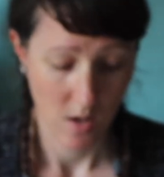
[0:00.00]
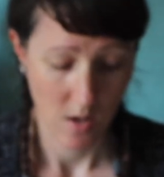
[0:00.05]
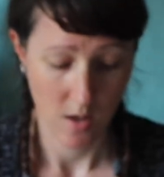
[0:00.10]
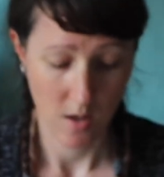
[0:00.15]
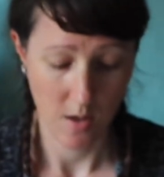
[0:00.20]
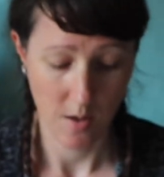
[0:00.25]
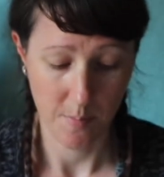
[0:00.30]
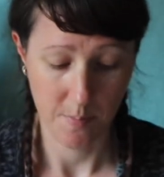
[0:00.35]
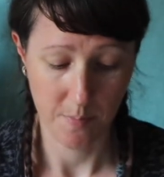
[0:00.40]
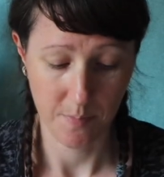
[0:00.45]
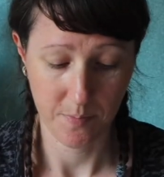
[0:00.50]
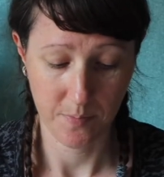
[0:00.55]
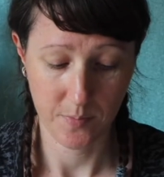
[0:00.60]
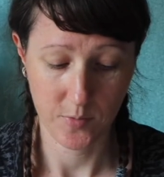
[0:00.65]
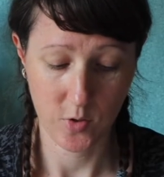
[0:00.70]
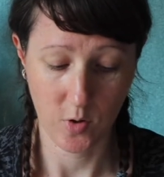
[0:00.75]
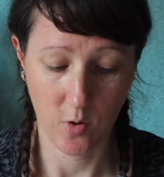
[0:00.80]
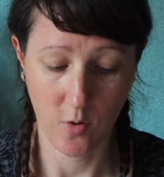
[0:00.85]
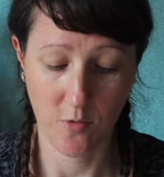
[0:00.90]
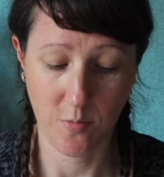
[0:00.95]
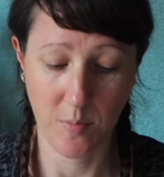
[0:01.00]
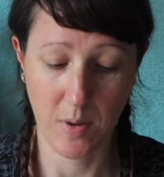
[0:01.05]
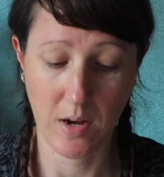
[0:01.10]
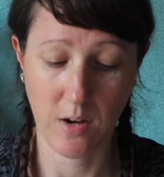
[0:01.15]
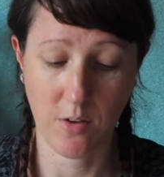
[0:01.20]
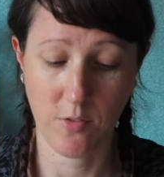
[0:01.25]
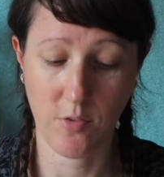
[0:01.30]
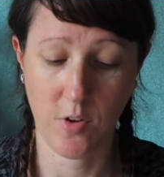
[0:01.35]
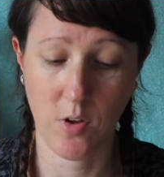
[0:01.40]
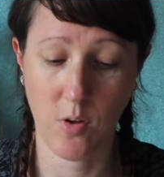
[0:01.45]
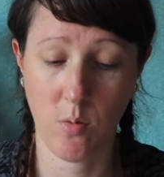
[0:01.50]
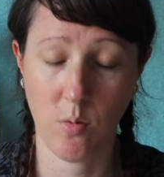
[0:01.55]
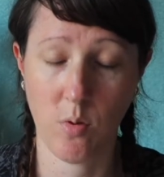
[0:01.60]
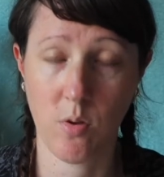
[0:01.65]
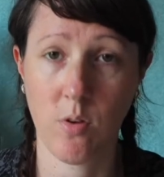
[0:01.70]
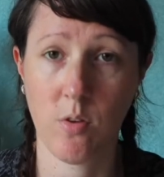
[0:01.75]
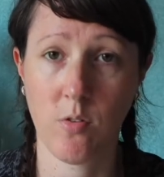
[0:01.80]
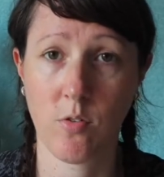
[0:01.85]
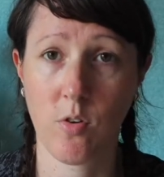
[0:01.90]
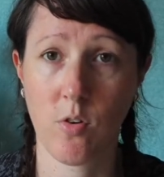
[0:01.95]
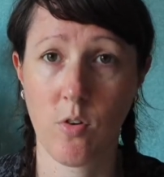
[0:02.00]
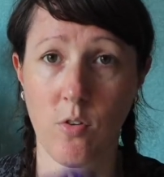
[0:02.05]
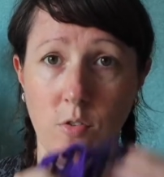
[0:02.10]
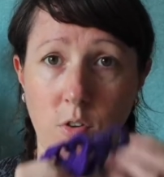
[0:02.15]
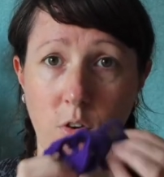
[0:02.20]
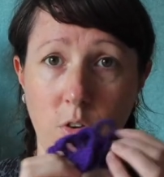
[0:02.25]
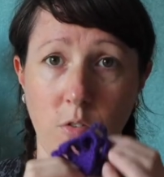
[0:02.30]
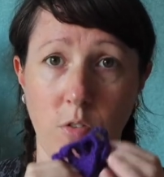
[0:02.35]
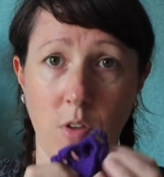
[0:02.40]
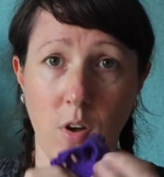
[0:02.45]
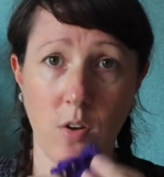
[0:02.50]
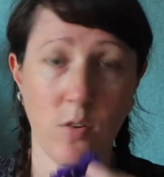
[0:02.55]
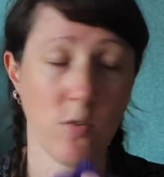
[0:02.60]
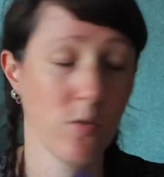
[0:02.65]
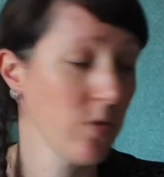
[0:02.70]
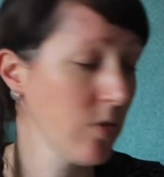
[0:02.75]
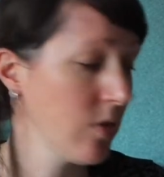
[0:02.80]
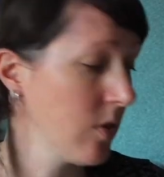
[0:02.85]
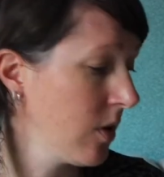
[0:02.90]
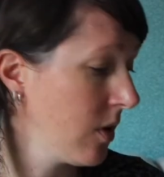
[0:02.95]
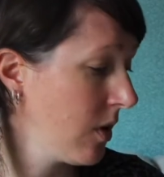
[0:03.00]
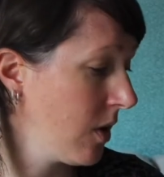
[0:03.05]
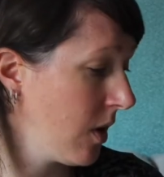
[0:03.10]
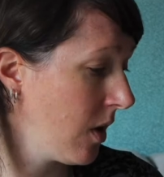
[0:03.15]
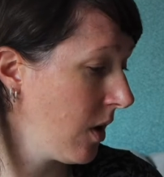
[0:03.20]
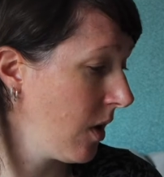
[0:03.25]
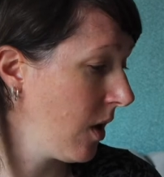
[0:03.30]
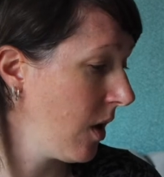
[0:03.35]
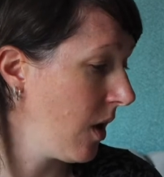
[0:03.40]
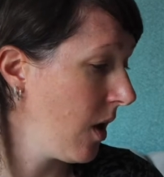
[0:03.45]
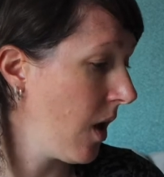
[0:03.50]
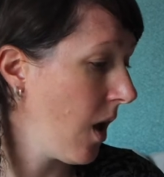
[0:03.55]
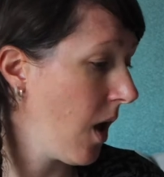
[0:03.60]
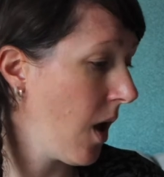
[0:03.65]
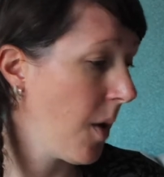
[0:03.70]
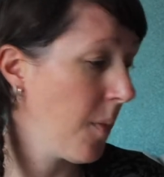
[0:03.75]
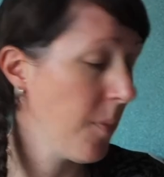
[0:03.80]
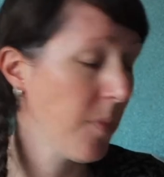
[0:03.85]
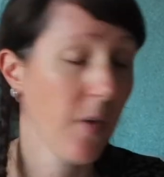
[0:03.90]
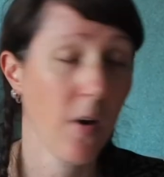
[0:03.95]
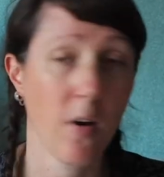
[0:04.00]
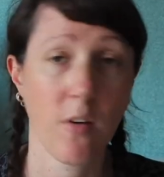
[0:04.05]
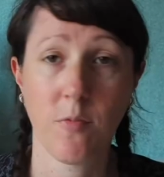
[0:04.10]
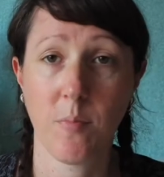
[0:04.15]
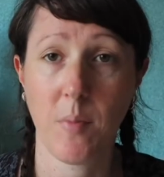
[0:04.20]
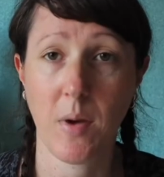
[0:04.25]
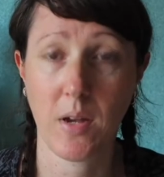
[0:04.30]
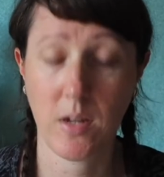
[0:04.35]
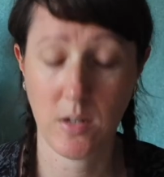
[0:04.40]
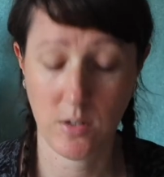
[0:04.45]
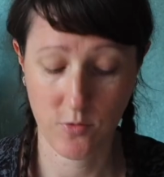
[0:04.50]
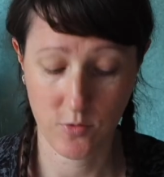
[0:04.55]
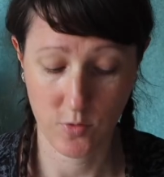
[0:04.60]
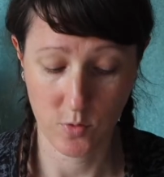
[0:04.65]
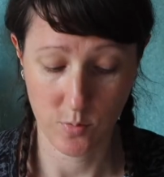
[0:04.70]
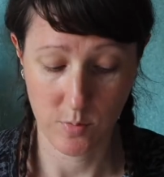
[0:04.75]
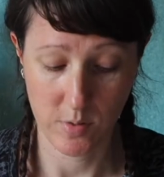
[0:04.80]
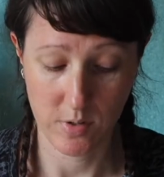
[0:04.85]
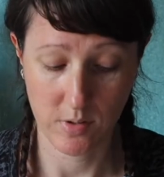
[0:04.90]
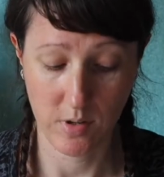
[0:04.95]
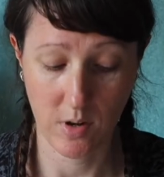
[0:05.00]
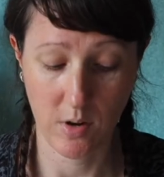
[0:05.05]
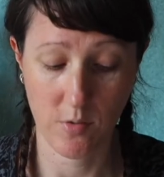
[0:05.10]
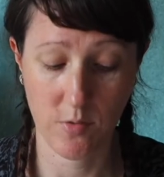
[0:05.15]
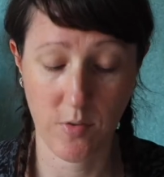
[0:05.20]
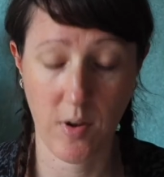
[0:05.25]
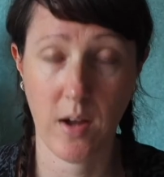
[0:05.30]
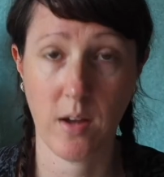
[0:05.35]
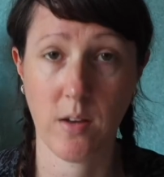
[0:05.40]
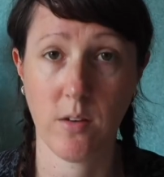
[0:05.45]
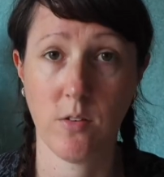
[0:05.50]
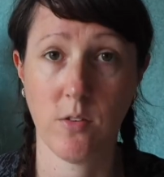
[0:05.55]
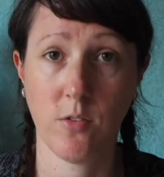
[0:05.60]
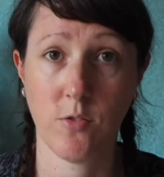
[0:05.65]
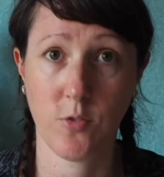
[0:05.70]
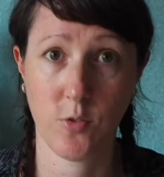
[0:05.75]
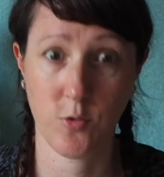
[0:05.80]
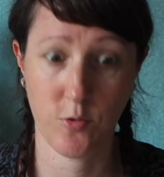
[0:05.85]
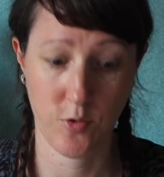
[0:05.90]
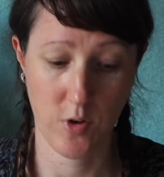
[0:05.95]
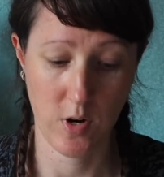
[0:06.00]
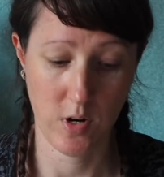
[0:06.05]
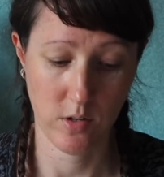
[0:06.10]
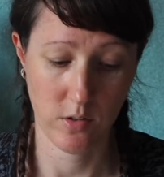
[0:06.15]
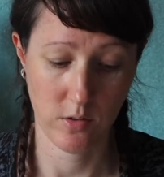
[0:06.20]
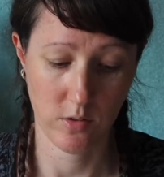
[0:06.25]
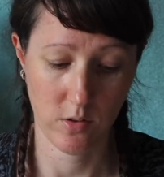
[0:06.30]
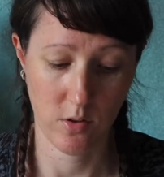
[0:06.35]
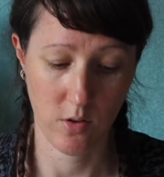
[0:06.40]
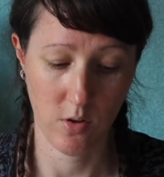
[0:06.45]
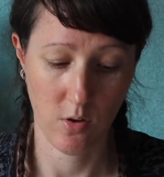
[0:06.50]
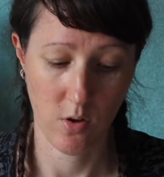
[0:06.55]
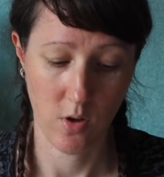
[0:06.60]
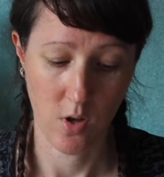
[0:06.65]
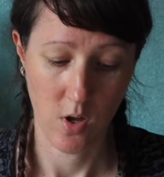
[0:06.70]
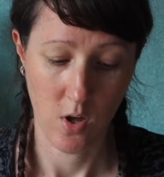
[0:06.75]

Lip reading: So I've made a few, got a few of those that I've made for myself and for friends that